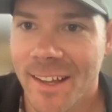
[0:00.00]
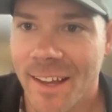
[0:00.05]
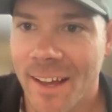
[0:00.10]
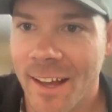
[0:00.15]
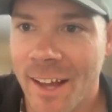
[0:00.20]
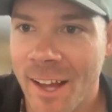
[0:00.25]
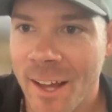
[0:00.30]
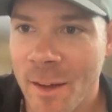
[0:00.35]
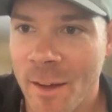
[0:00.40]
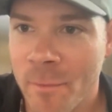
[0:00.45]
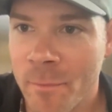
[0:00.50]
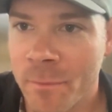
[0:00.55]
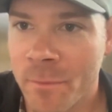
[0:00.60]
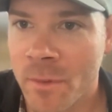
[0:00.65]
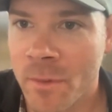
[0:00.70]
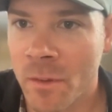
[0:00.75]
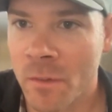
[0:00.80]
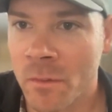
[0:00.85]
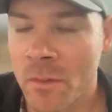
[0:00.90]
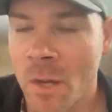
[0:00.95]

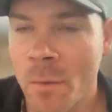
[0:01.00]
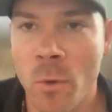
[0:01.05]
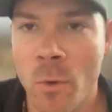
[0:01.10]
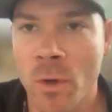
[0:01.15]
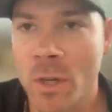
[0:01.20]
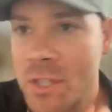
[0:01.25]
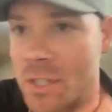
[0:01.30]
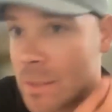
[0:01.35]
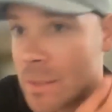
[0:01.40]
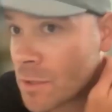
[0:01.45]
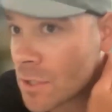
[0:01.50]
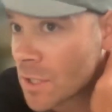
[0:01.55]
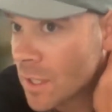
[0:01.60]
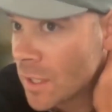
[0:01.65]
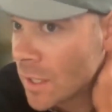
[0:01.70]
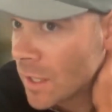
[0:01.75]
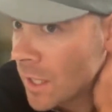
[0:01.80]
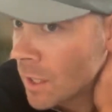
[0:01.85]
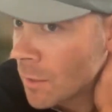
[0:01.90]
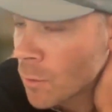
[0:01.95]
A couple more questions. I'm just going
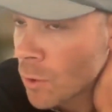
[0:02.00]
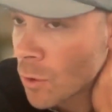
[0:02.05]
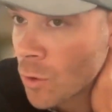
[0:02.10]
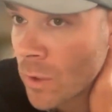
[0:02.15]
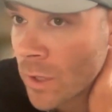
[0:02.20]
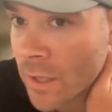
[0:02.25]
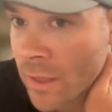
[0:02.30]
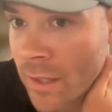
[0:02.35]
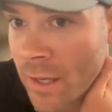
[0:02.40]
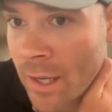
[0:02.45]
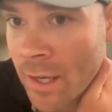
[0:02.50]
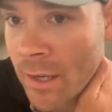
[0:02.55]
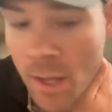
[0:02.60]
to hit them real quick. Then